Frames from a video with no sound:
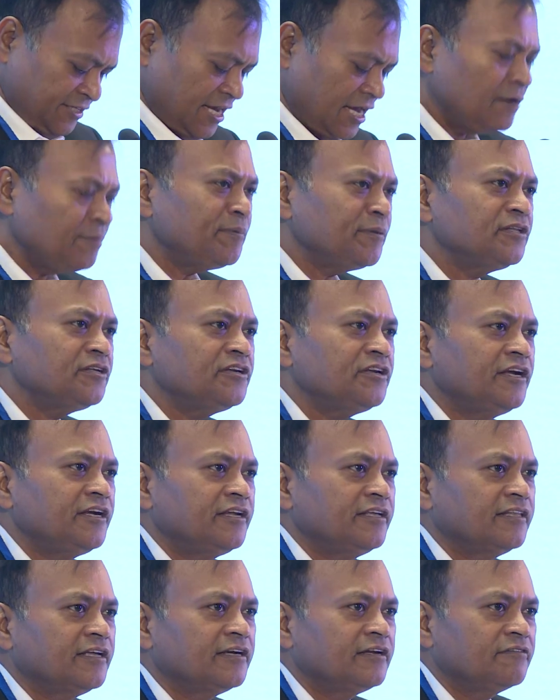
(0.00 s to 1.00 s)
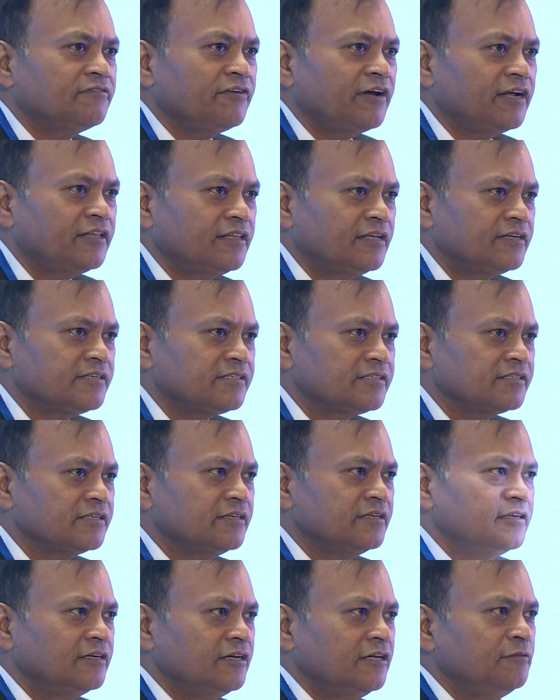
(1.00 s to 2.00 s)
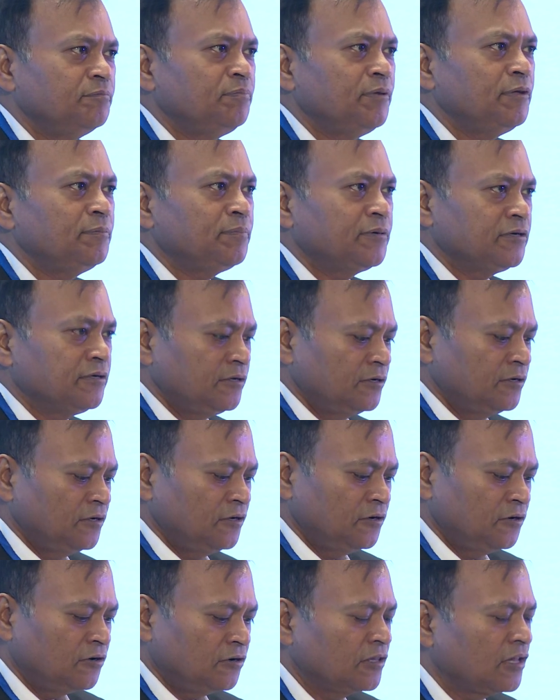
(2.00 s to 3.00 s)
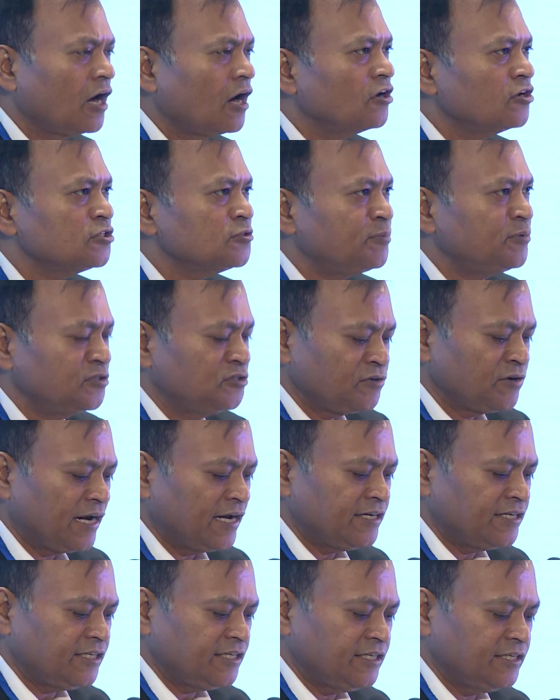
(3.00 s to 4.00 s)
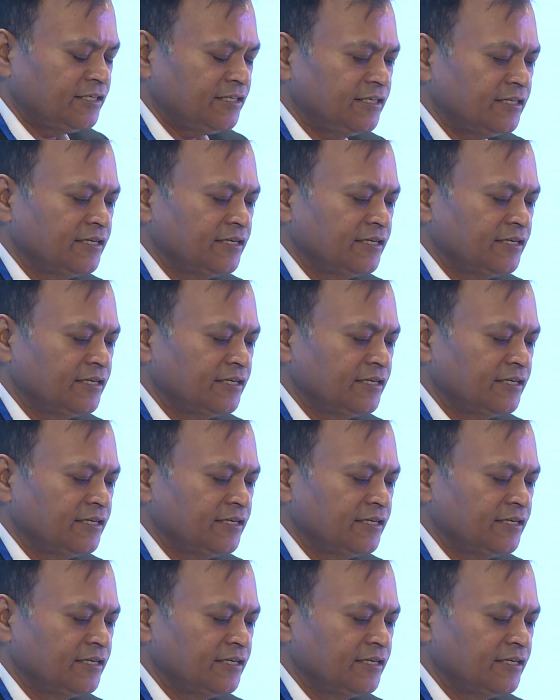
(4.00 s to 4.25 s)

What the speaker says: help in creating that awareness in people on how spirituality